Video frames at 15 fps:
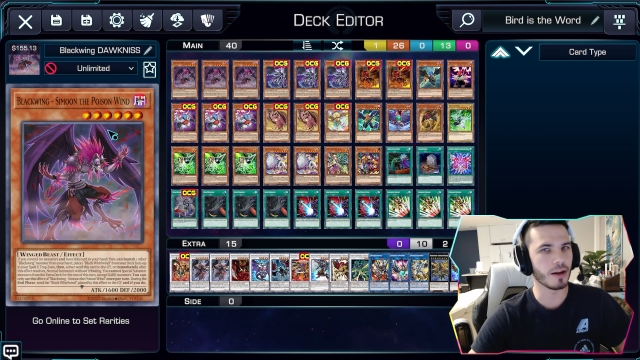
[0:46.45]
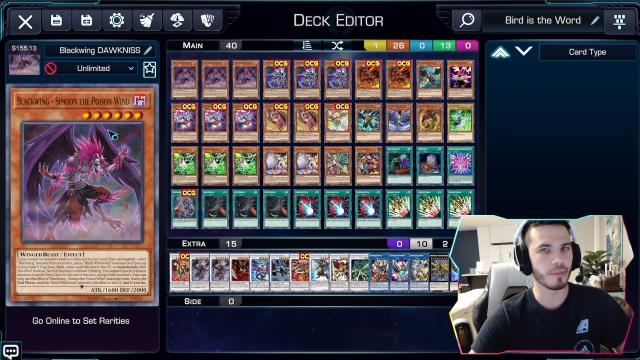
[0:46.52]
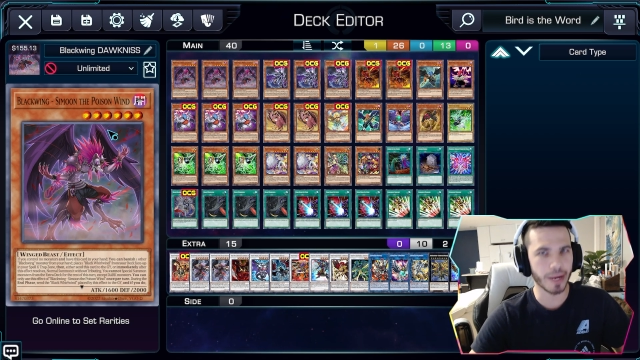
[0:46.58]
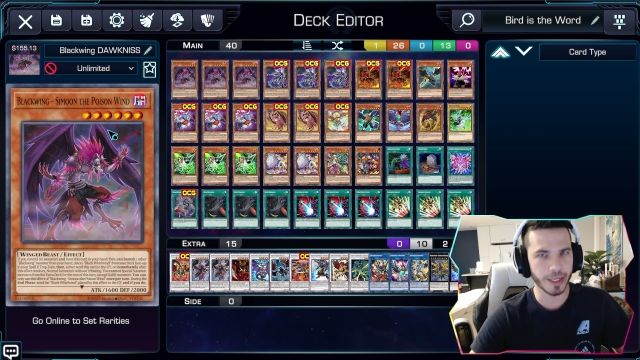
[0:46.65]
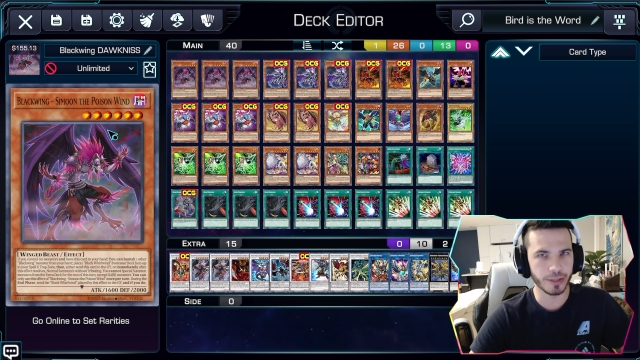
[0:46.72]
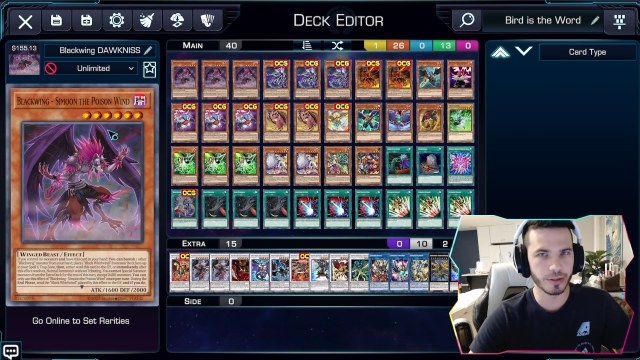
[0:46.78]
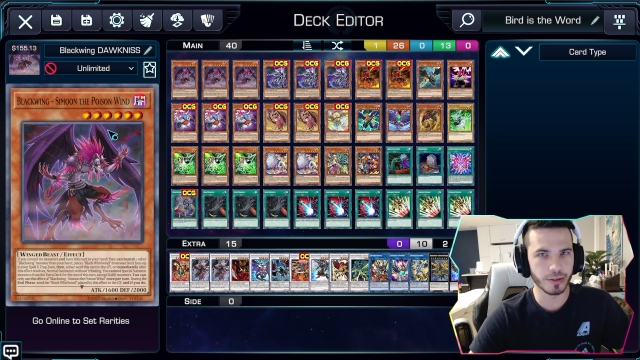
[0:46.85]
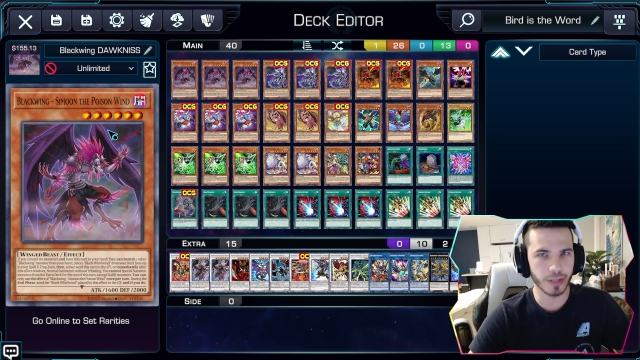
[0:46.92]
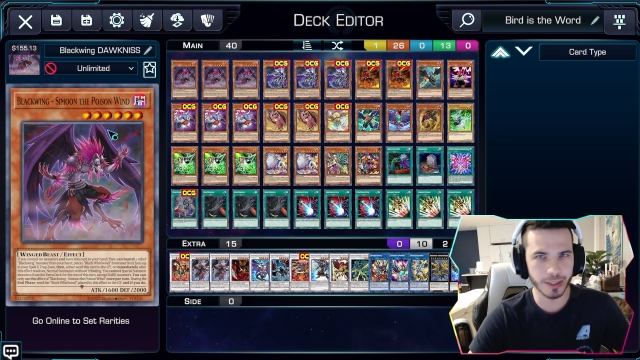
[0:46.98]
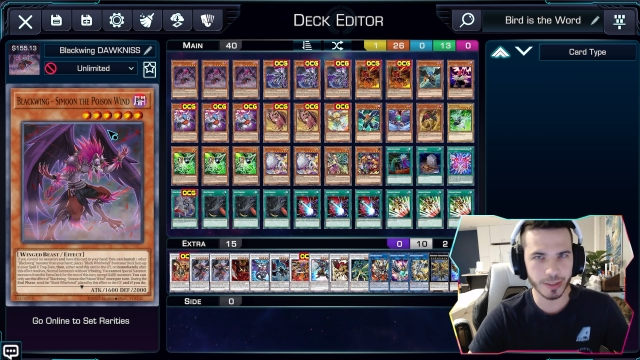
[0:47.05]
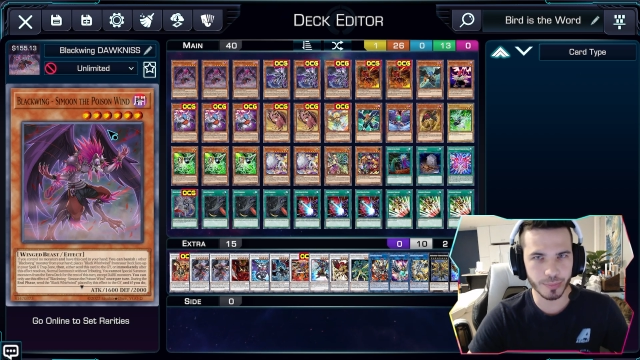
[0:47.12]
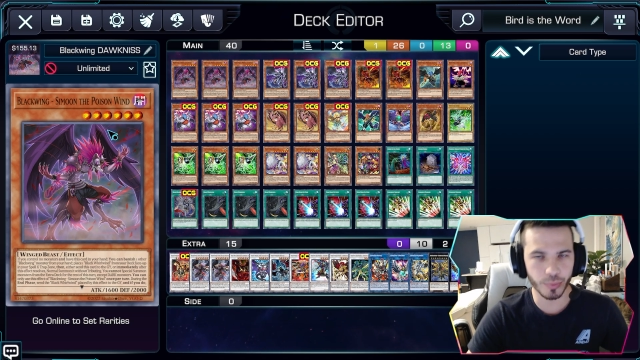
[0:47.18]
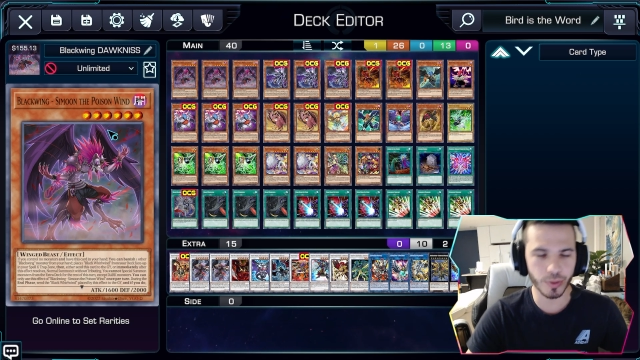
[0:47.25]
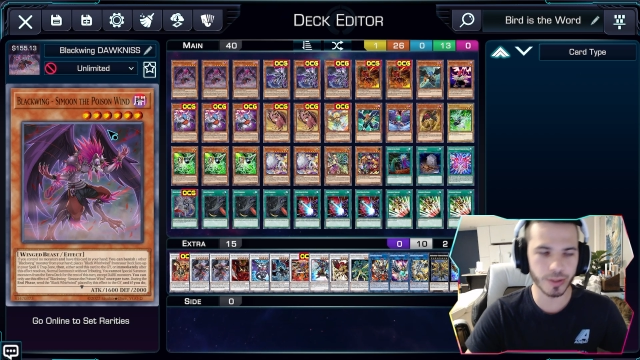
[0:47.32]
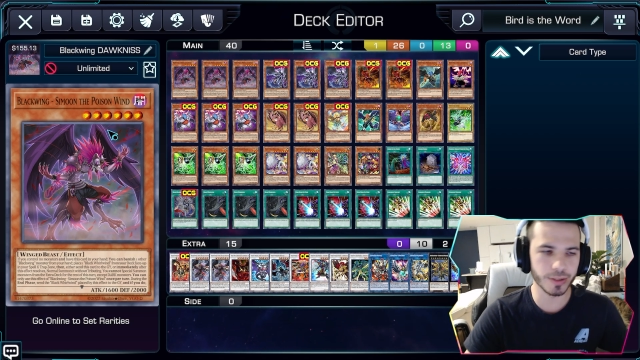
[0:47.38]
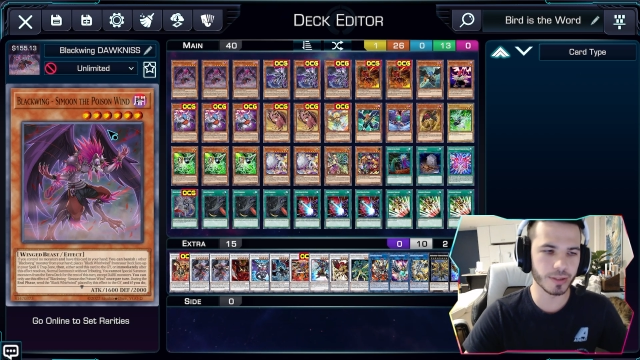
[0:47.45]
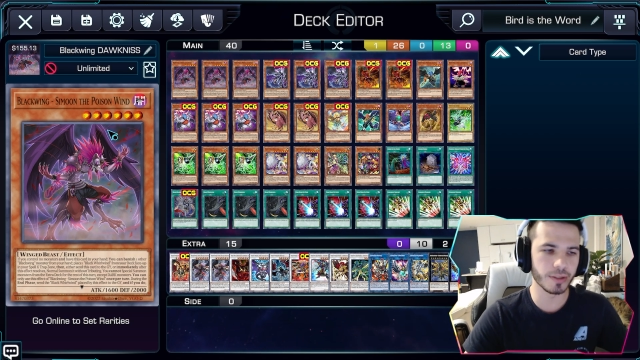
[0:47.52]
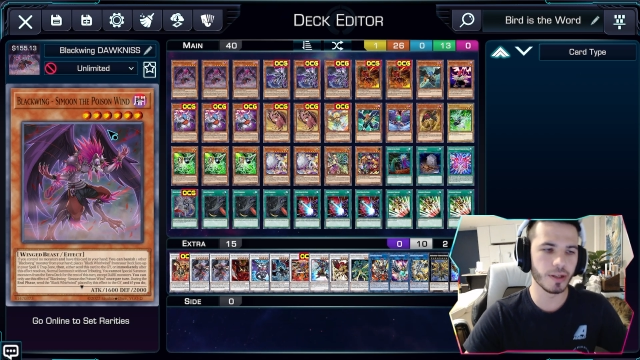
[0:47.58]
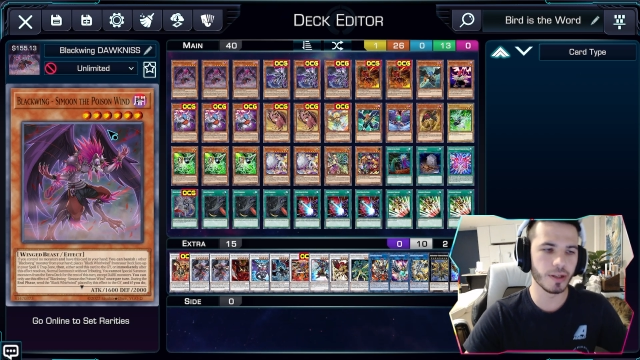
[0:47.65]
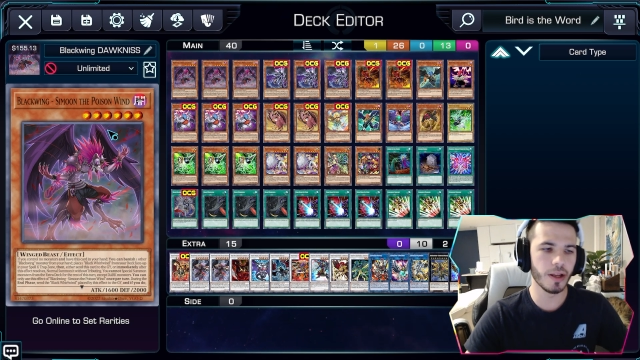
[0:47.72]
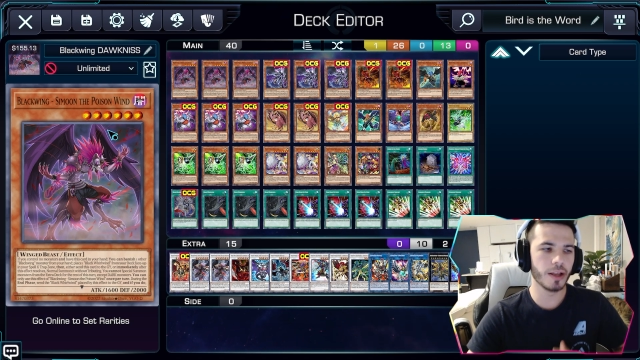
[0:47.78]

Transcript: by utilizing Poison.